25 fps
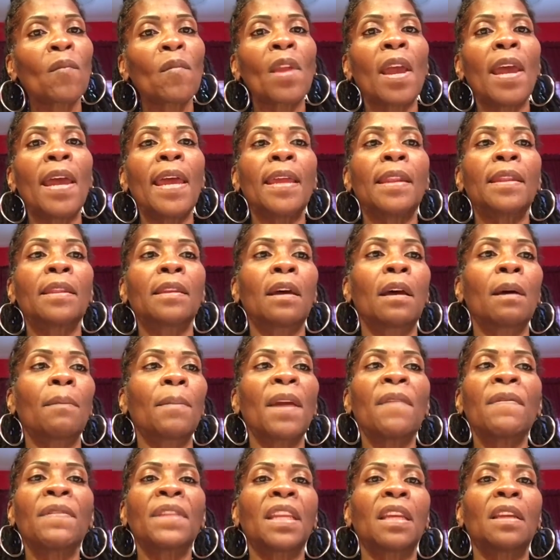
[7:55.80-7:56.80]
And
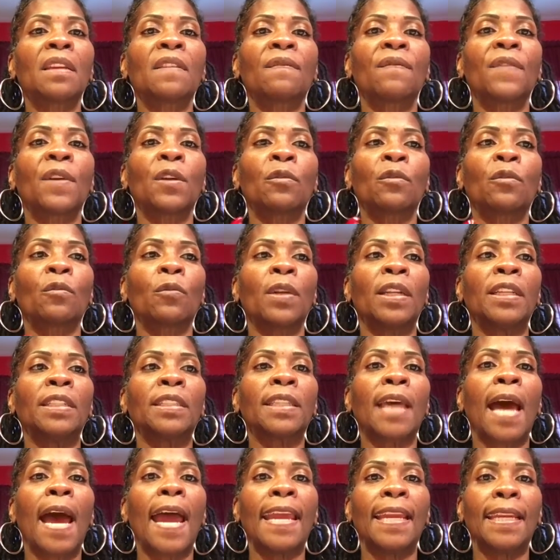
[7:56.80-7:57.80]
everything feels really
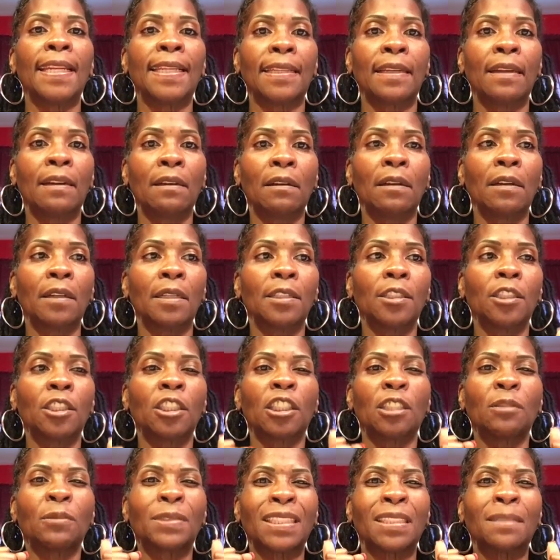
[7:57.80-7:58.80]
tight and good. When
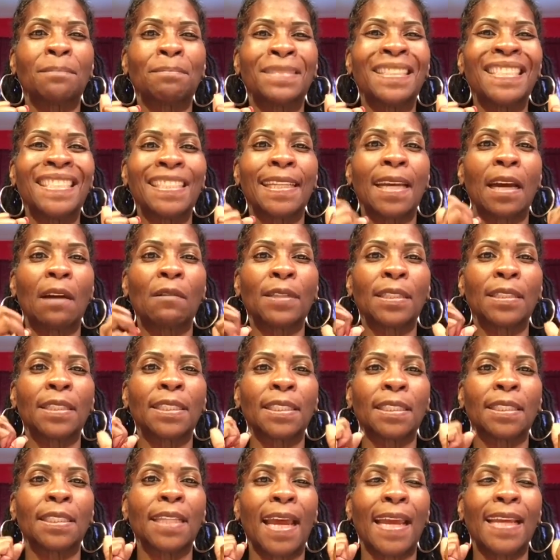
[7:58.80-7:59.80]
I bite down, it's
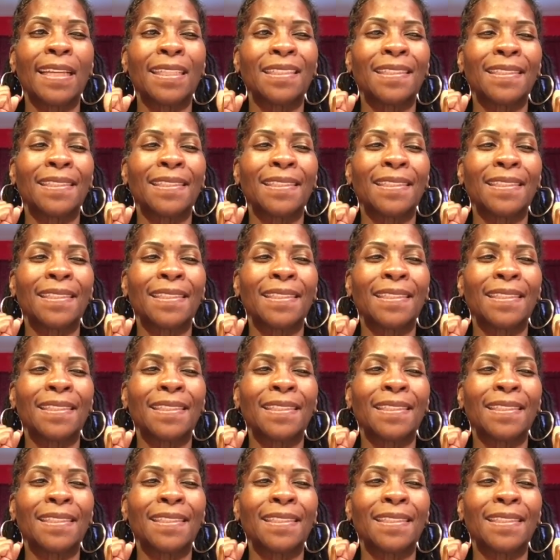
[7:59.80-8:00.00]
just like